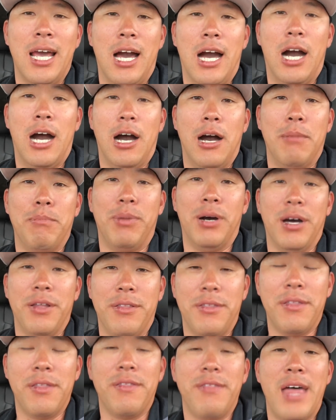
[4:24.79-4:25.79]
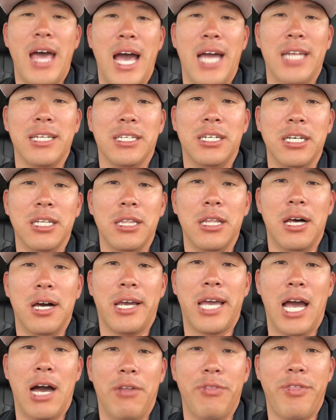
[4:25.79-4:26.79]
Um, but other than that, good
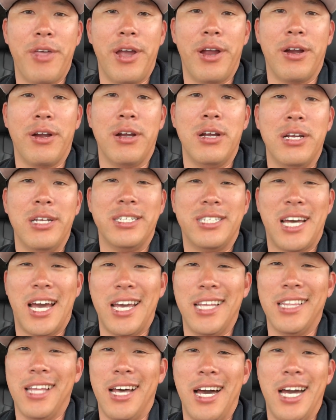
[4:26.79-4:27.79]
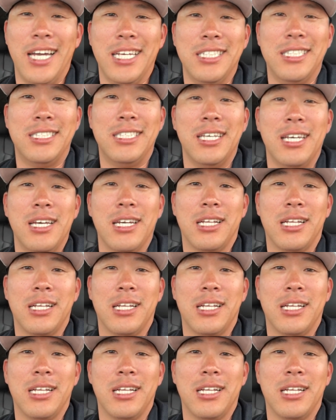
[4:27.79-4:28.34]
luck out there, tight lines.